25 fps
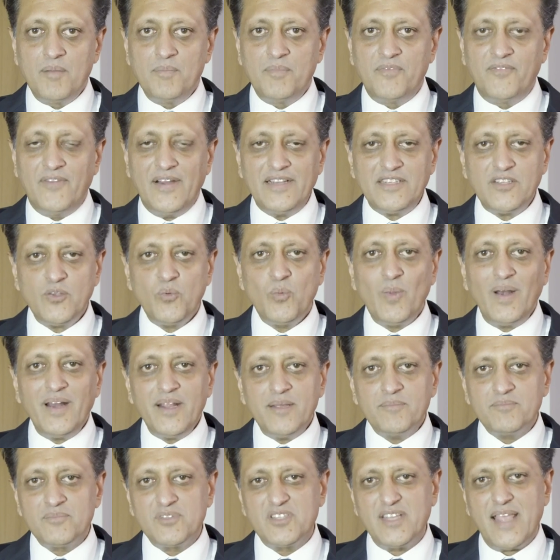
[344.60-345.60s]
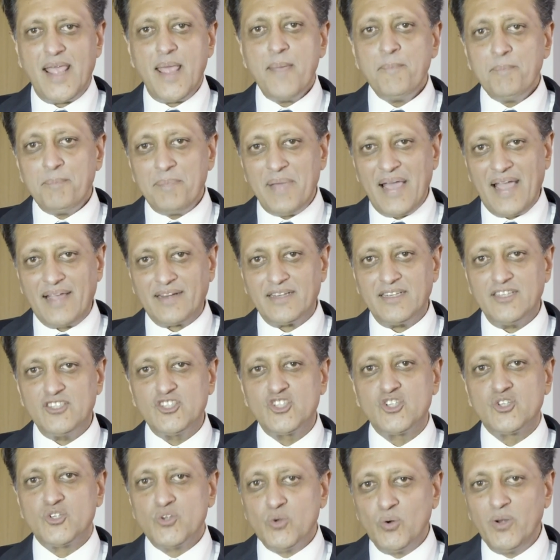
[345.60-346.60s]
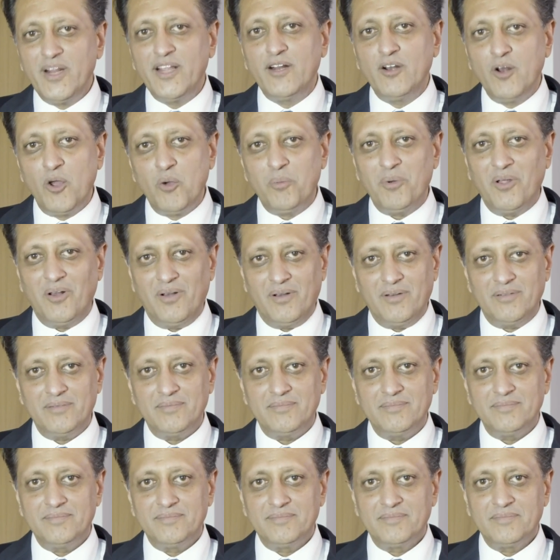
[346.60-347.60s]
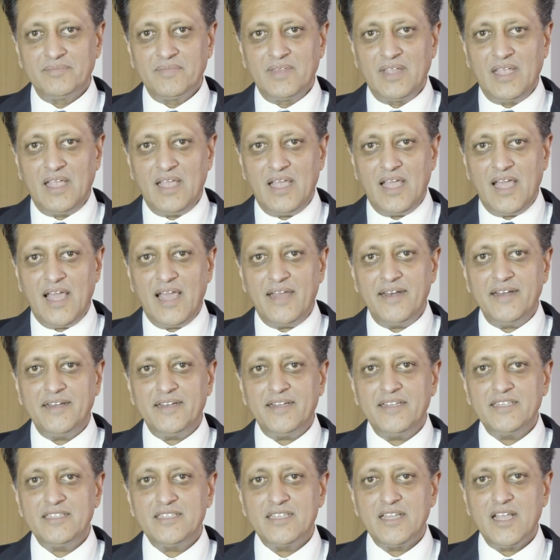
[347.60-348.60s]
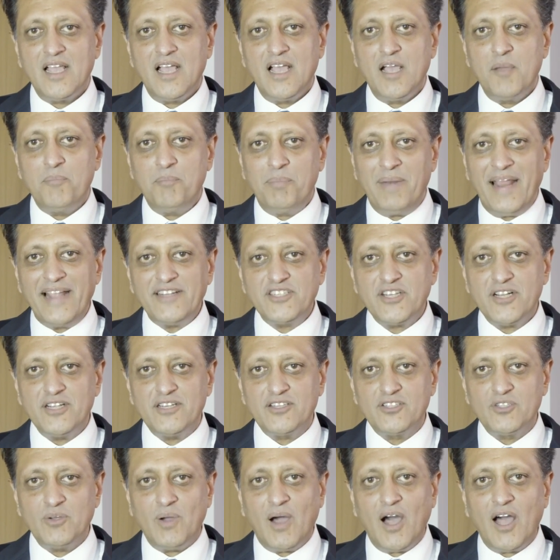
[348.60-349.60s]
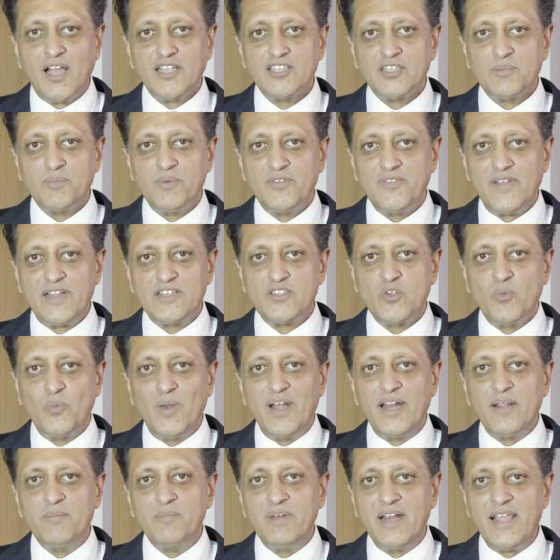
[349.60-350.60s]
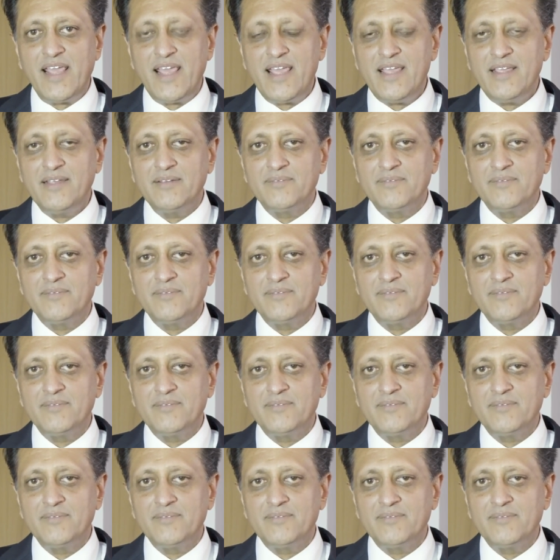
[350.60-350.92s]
Professor Williams' impact is truly global, and it is a pleasure to ask Professor William Lee